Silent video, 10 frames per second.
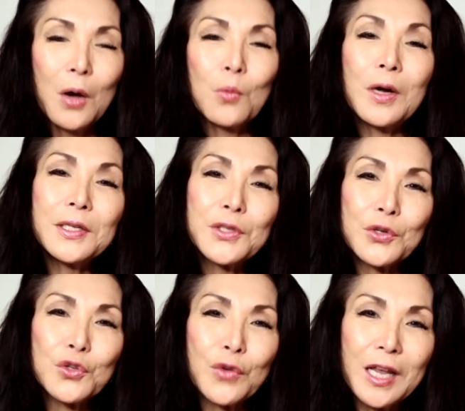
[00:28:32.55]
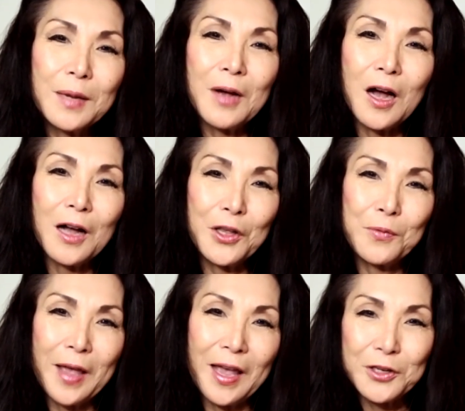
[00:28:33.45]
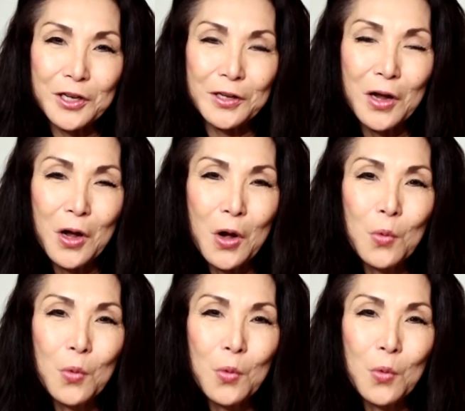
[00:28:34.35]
what is your dream occupation?